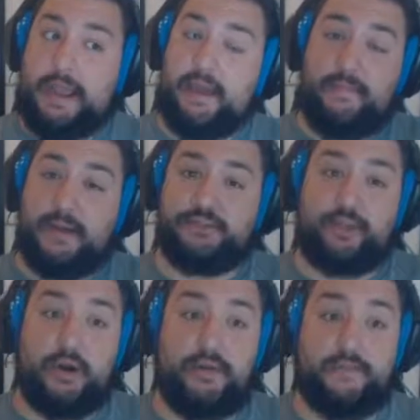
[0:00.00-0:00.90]
am I
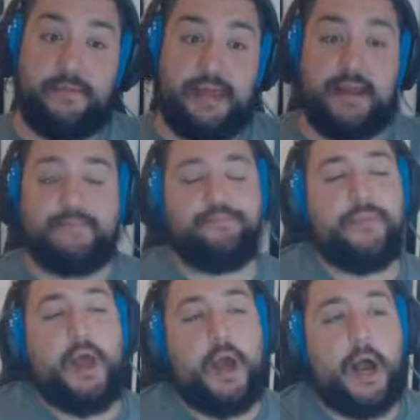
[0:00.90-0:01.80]
starting from the beginning?
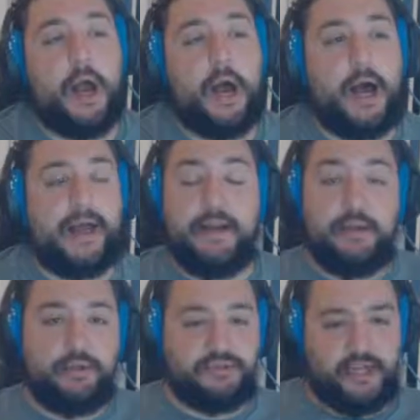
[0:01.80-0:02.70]
I didn't
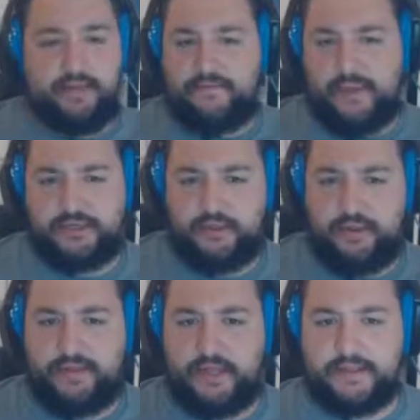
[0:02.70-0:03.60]
lose any information or anything like